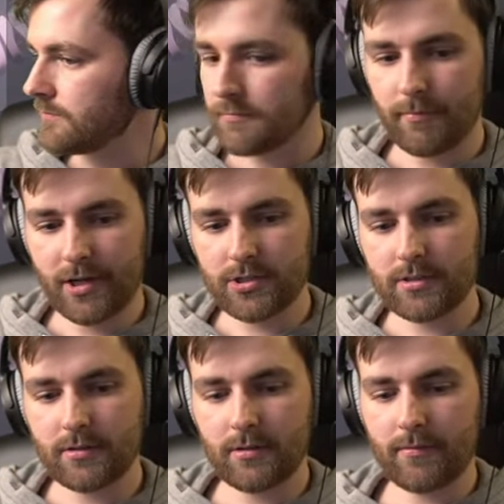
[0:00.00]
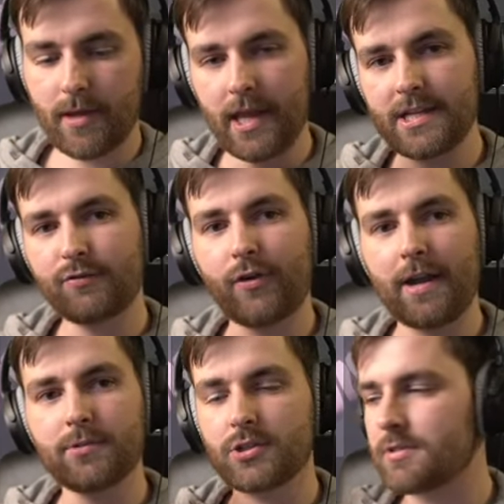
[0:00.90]
because each frame
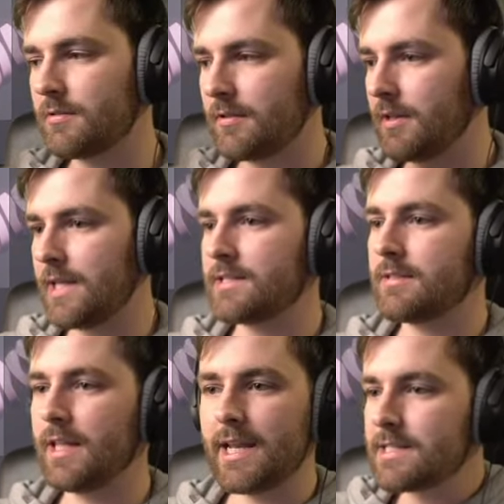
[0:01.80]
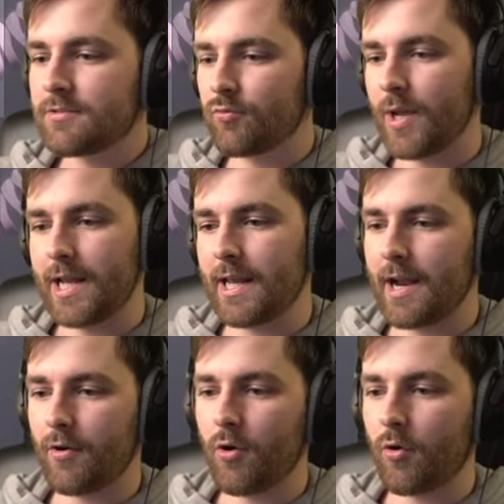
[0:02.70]
just it, it isn't really a
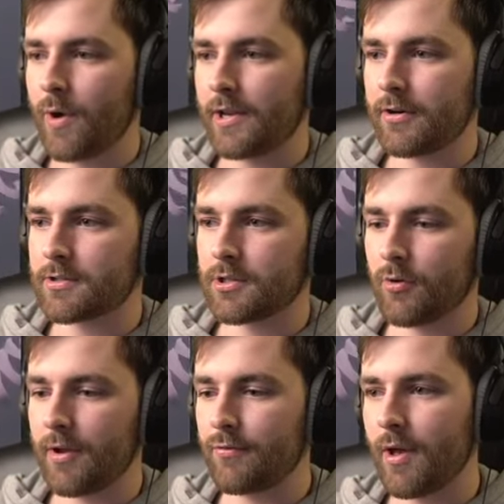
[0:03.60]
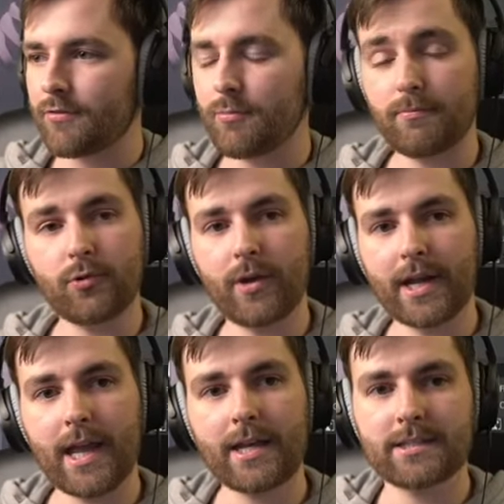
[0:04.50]
long render. So if you have to do it
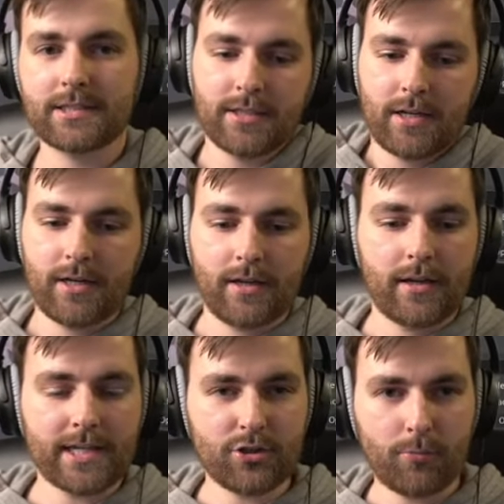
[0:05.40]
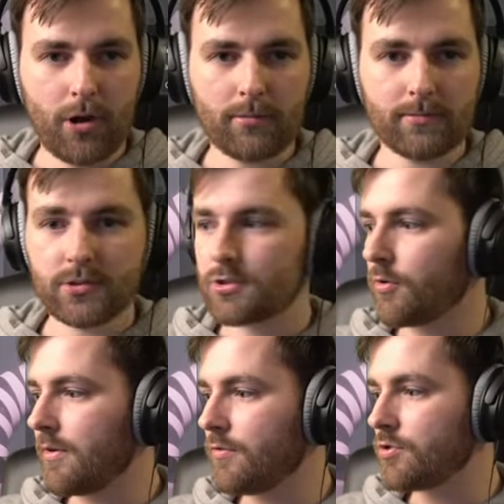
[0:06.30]
again, it's, it's no problem. So
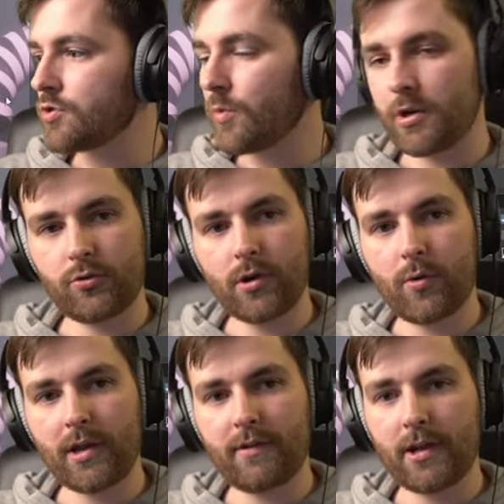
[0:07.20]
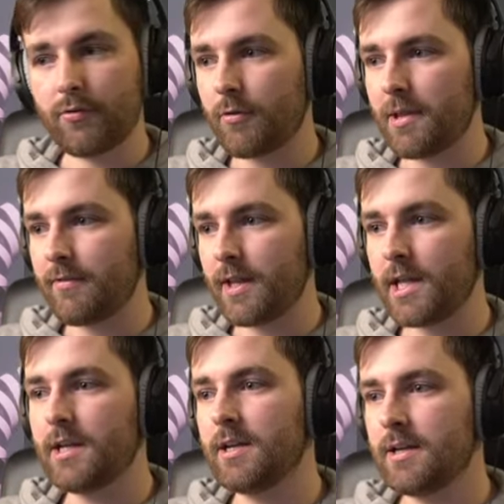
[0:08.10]
if you just want to do a quick video from Eevee,
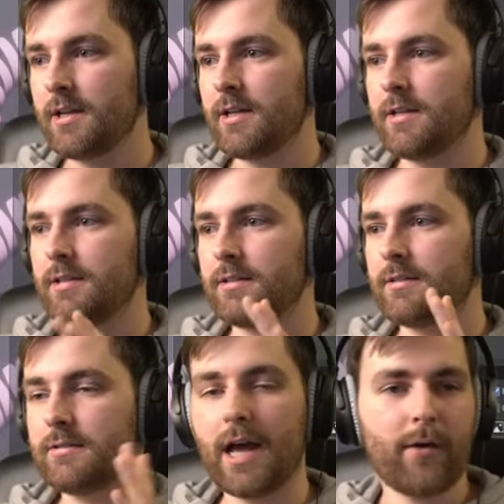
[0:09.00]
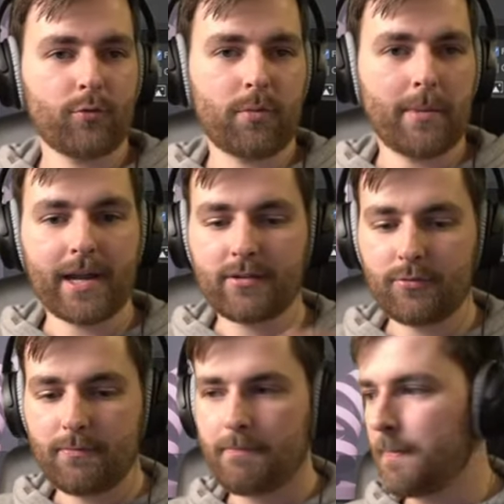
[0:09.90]
I won't be mad at you.
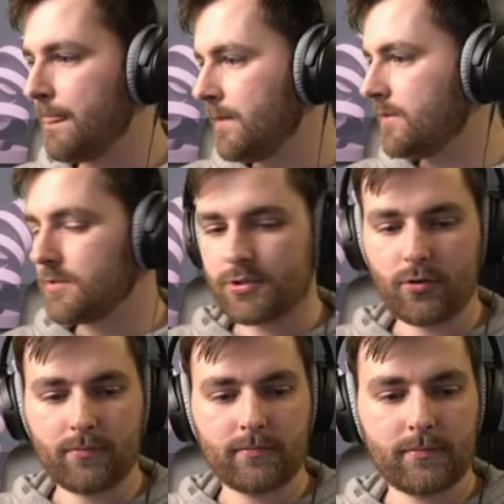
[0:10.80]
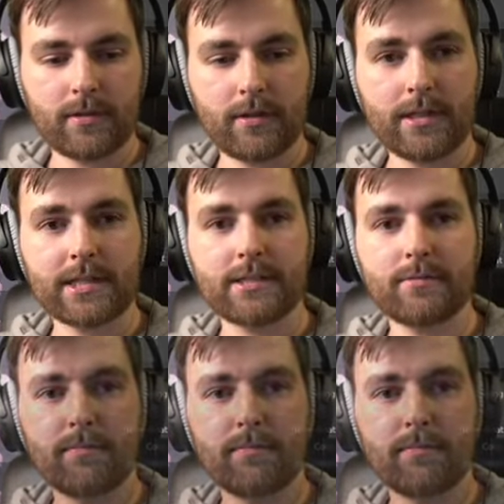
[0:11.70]
So let's